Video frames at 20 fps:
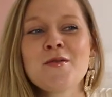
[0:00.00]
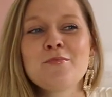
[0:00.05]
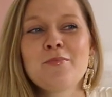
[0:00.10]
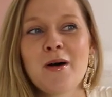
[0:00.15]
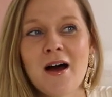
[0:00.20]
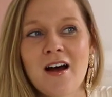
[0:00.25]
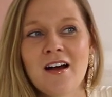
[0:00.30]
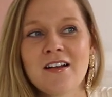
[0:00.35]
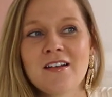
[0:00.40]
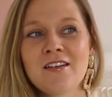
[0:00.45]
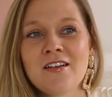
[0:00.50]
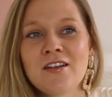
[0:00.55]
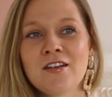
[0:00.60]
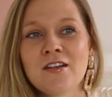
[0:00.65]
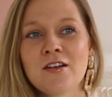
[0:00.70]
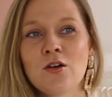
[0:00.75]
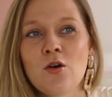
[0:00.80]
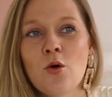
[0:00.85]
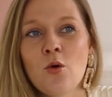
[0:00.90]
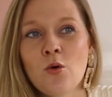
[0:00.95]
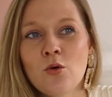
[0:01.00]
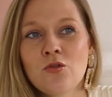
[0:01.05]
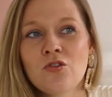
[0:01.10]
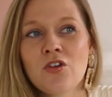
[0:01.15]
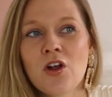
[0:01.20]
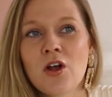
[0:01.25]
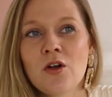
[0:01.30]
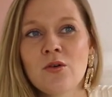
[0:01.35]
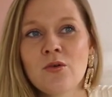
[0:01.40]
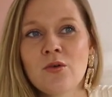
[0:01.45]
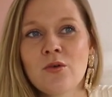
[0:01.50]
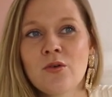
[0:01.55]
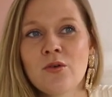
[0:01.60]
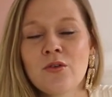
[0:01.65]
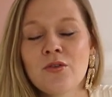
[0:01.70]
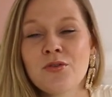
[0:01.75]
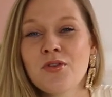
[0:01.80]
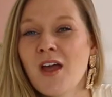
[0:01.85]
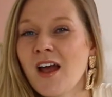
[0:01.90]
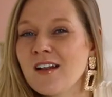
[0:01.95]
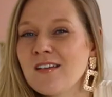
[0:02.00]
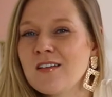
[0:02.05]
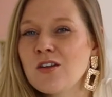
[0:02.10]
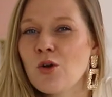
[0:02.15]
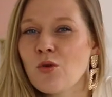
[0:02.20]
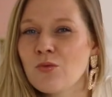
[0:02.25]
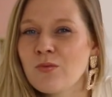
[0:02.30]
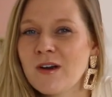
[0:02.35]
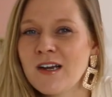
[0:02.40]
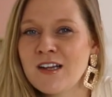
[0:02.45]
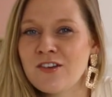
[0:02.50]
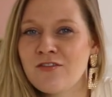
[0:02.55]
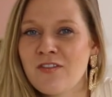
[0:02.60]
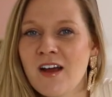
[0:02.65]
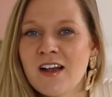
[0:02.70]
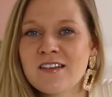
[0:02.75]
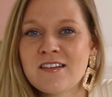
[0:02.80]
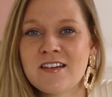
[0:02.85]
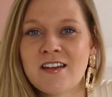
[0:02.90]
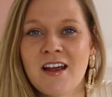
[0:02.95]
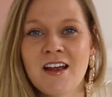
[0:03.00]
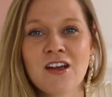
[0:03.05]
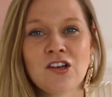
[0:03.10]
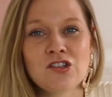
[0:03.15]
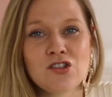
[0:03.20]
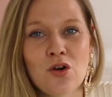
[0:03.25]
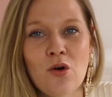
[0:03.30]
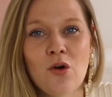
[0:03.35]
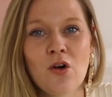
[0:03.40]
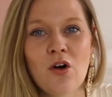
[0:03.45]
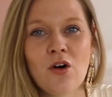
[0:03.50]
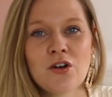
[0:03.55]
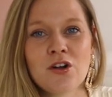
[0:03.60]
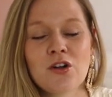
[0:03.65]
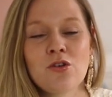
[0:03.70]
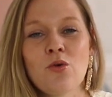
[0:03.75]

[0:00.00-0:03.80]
But also, that's not really fair to take a dog on,